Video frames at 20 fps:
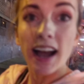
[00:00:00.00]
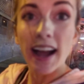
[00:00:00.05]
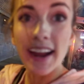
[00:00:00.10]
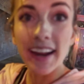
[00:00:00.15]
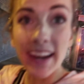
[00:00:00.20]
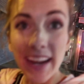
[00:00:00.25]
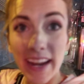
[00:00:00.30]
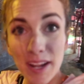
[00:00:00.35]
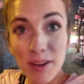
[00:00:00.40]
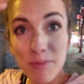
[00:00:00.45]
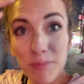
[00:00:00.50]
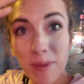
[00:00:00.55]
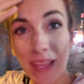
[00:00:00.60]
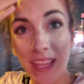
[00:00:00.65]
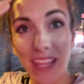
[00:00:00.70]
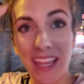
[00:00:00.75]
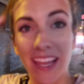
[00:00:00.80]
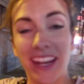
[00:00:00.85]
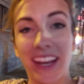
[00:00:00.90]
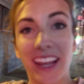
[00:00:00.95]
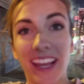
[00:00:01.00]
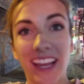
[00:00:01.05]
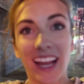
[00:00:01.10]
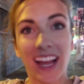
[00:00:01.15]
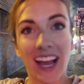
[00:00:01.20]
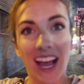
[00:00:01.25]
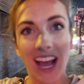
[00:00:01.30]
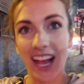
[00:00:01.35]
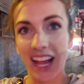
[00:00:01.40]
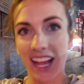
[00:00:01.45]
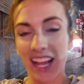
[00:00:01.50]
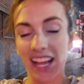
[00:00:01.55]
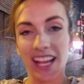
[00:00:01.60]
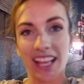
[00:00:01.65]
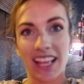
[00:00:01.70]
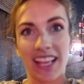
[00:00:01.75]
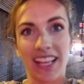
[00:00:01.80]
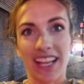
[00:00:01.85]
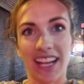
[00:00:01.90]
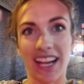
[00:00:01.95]
All right, me again.
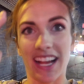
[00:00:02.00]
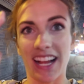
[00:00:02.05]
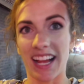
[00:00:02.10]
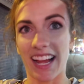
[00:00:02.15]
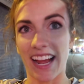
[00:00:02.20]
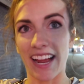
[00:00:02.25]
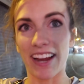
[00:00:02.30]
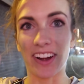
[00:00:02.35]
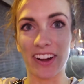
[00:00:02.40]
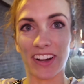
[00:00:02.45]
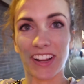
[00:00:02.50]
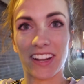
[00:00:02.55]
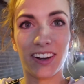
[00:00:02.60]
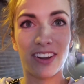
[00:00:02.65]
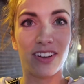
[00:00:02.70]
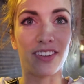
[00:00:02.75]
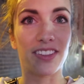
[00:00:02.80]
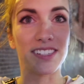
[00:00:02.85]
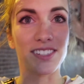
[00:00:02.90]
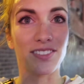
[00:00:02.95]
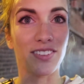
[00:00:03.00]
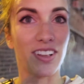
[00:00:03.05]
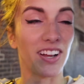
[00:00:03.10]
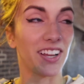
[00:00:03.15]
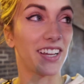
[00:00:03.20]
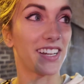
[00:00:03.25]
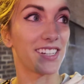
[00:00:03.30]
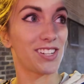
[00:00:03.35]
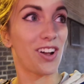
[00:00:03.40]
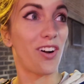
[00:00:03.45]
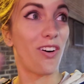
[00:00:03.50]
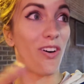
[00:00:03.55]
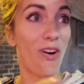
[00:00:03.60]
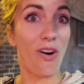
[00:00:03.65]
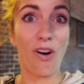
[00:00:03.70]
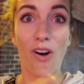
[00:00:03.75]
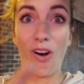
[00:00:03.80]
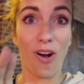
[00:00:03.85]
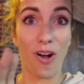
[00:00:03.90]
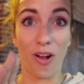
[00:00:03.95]
I already know this vlog is
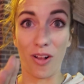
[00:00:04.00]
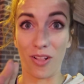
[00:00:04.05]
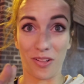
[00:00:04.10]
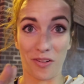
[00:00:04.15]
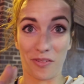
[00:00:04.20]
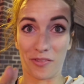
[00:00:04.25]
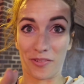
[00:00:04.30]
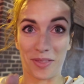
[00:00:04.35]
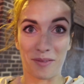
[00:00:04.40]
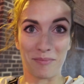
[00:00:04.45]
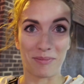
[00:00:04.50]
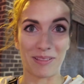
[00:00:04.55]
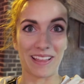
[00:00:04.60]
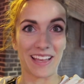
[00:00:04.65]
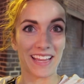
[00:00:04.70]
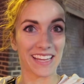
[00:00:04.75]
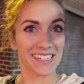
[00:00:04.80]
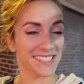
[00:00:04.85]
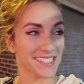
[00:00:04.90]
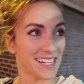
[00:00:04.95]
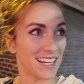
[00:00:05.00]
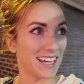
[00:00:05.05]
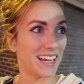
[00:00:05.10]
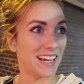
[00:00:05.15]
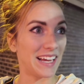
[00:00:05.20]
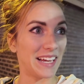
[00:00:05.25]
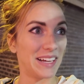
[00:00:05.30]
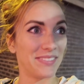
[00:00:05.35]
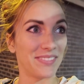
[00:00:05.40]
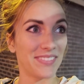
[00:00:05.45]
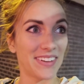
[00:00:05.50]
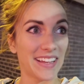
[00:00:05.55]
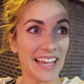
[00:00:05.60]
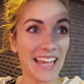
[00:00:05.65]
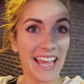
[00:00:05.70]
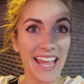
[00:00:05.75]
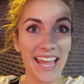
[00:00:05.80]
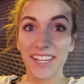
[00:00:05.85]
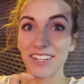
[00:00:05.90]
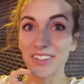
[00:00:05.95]
all over the place,
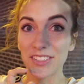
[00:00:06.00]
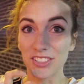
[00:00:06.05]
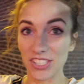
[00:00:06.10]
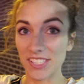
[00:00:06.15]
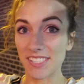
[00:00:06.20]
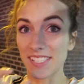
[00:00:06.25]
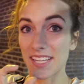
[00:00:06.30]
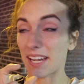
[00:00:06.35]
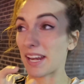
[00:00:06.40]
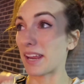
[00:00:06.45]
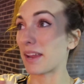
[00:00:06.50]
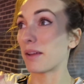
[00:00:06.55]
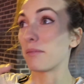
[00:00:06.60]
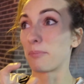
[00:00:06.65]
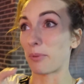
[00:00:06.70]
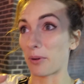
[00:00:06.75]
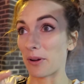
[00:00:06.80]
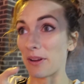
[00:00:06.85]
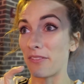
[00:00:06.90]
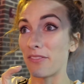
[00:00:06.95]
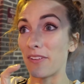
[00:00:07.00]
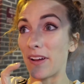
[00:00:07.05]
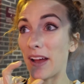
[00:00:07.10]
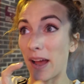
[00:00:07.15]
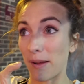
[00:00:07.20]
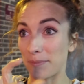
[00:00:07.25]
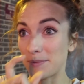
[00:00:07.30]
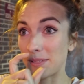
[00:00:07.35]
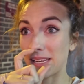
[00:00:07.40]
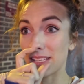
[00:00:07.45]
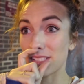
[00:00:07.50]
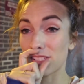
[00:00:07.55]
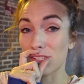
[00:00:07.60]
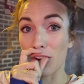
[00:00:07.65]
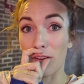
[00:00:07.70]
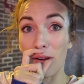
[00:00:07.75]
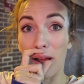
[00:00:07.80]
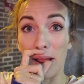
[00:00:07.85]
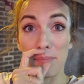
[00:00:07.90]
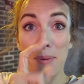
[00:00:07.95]
and you're just getting brief updates,
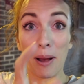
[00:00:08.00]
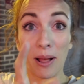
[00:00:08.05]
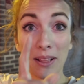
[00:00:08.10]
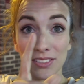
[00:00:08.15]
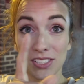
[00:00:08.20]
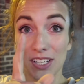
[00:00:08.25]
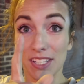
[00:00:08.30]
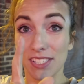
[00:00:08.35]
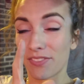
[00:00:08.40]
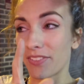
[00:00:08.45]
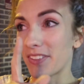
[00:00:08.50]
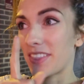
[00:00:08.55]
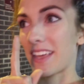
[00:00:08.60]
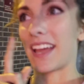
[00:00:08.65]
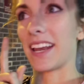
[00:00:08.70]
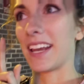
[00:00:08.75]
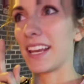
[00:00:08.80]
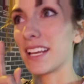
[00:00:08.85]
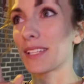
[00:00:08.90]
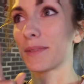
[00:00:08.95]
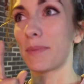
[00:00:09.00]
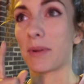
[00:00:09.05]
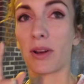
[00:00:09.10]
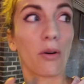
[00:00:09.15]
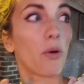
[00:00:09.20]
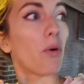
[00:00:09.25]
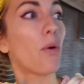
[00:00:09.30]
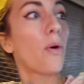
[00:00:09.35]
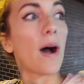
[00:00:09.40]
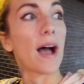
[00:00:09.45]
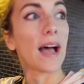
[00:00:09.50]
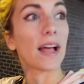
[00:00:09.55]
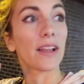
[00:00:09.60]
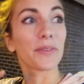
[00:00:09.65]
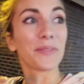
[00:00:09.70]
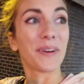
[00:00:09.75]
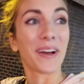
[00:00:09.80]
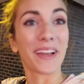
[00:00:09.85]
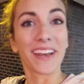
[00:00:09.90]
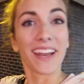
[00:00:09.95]
so I apologize for that. It has been a
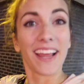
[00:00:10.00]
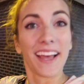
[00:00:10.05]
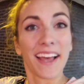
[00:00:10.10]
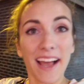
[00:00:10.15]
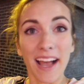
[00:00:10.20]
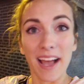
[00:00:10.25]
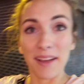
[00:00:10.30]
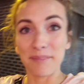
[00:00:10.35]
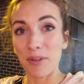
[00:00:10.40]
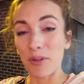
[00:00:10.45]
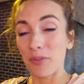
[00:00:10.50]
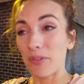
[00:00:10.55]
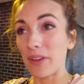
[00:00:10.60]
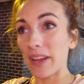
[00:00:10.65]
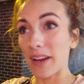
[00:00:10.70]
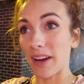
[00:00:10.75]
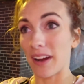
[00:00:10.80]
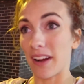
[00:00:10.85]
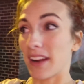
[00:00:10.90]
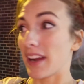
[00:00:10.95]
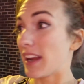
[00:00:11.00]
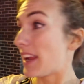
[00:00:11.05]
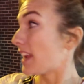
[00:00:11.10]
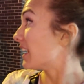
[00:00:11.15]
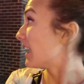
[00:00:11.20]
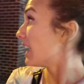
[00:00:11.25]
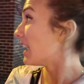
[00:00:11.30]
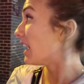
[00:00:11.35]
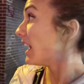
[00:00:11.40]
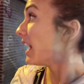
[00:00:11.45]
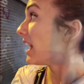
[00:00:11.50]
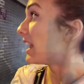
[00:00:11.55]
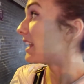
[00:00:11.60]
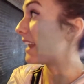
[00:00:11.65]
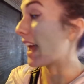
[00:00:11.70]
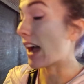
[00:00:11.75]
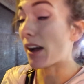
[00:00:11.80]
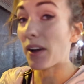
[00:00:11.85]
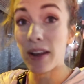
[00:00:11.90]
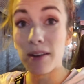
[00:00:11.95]
wild one. We are
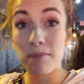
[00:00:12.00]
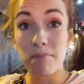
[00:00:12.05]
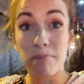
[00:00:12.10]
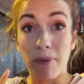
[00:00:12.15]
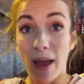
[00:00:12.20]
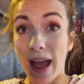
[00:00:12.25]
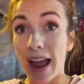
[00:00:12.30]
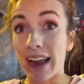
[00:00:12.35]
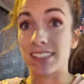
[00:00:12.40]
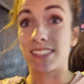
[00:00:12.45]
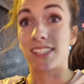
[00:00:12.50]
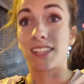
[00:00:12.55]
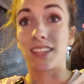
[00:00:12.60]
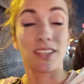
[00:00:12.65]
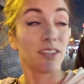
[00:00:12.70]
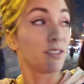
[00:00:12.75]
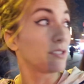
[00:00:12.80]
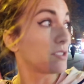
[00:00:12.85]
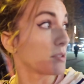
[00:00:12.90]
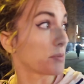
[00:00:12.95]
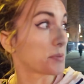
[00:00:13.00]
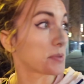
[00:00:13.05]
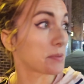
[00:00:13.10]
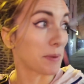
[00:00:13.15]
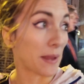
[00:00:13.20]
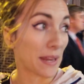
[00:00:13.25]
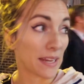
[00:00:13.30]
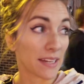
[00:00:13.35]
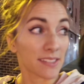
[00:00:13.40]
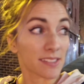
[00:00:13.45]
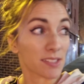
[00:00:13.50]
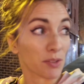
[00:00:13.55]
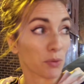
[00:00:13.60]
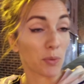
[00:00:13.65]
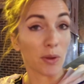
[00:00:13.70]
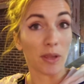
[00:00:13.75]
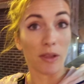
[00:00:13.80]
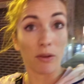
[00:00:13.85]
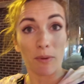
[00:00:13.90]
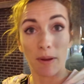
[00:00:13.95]
now headed back to the YouTube space.
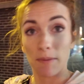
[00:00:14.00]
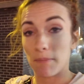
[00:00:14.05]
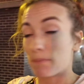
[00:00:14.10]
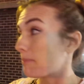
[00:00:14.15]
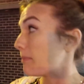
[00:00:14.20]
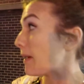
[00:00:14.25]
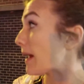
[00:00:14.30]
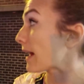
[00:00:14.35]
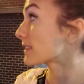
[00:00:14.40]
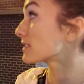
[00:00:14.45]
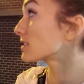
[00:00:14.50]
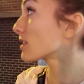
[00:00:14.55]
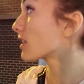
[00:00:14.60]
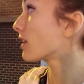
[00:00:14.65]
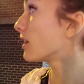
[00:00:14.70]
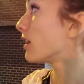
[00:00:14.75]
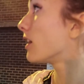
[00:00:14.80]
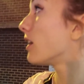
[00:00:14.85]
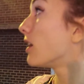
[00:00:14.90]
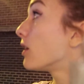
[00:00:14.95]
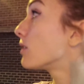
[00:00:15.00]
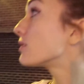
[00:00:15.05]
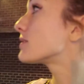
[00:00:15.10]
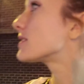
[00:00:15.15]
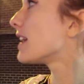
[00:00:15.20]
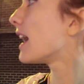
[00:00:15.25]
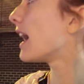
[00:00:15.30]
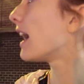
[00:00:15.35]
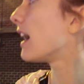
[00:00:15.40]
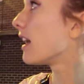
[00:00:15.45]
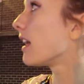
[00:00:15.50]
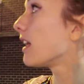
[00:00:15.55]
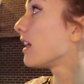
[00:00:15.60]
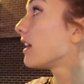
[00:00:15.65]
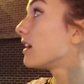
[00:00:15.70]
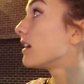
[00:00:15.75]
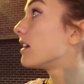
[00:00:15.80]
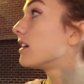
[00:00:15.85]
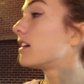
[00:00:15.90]
We went back to the hotel,